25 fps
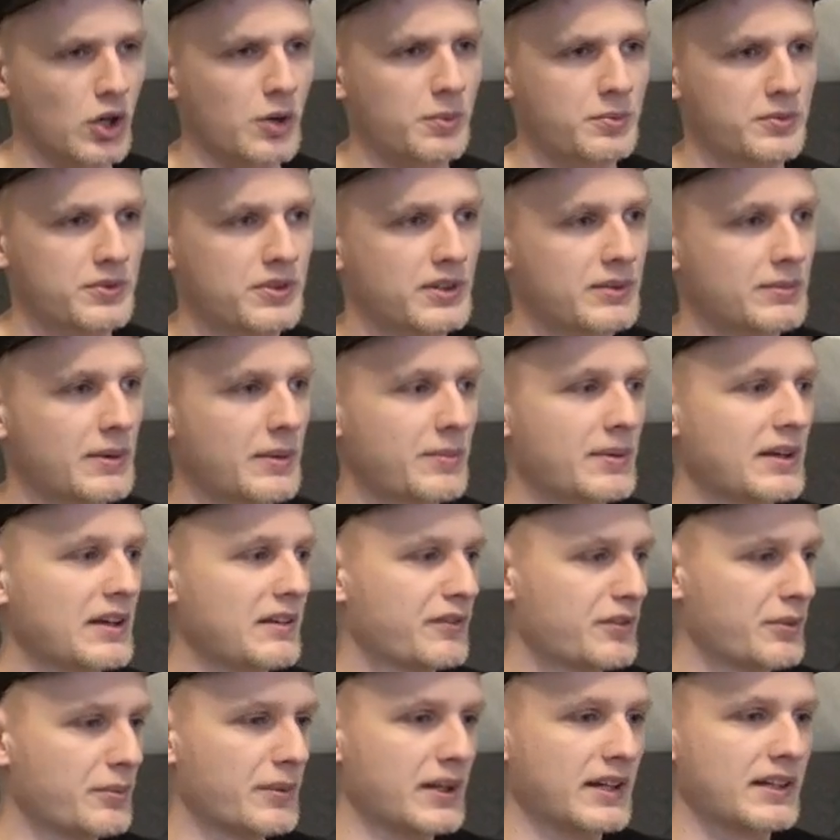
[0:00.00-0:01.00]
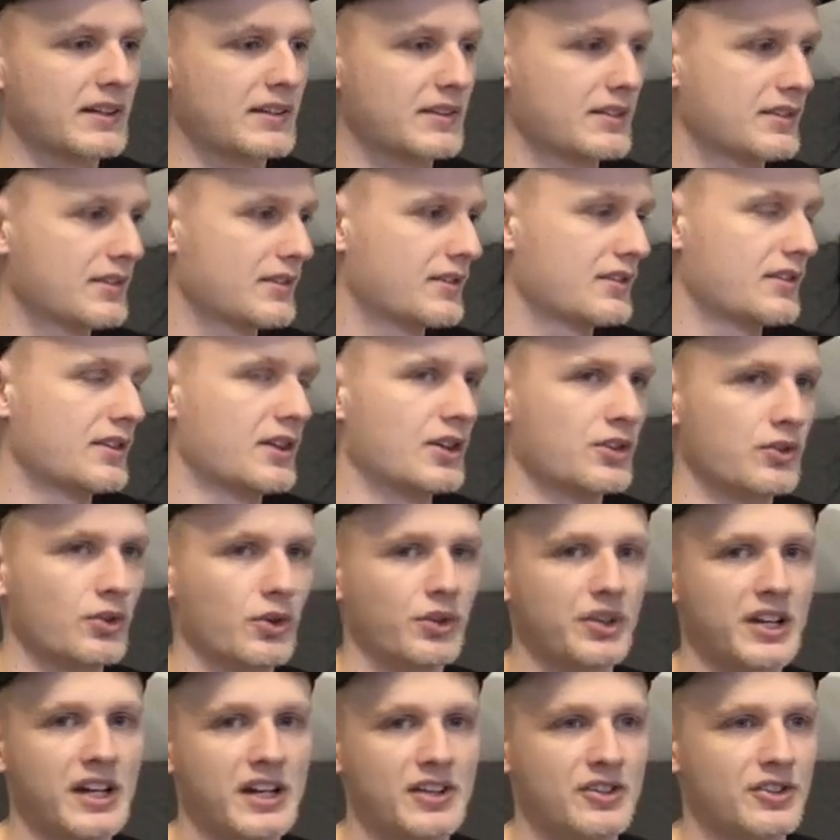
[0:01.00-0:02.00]
You maybe give them like a
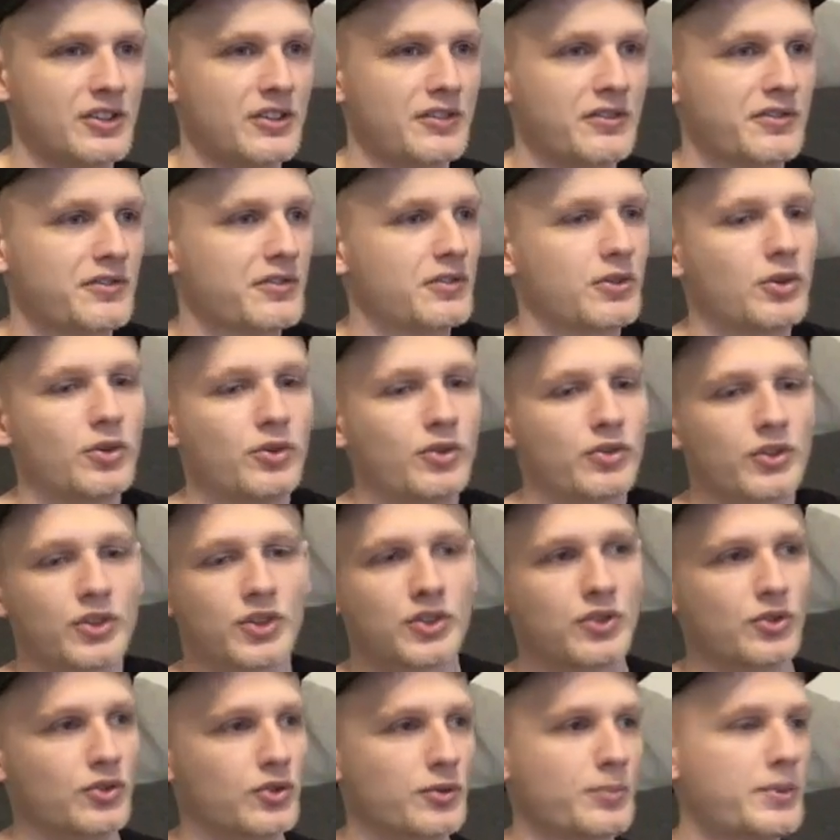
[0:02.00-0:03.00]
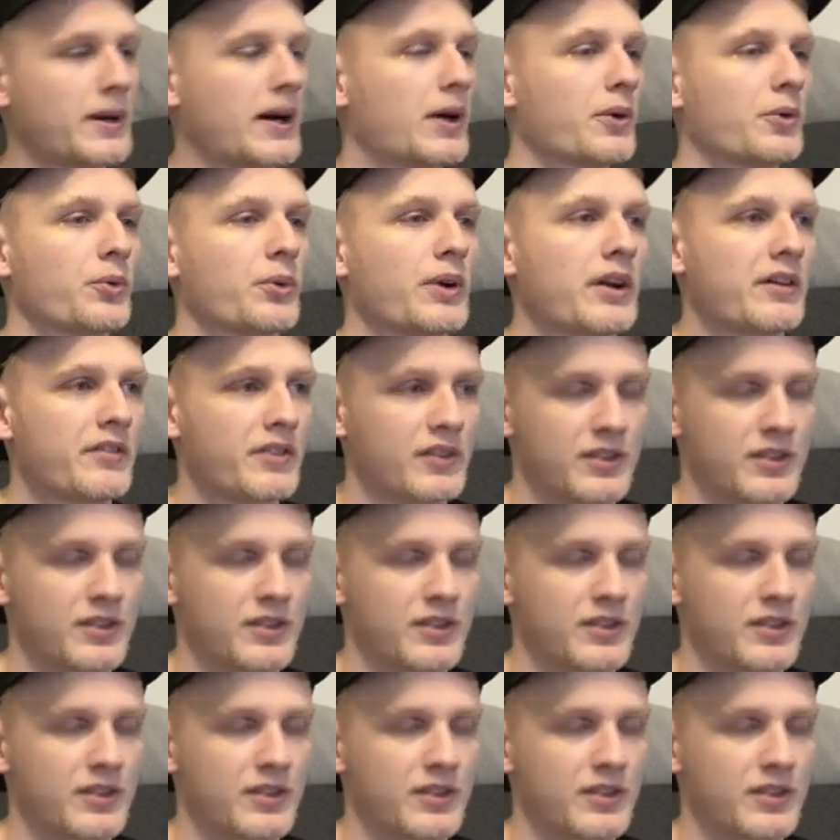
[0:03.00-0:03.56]
donation of £100, £200, whatever.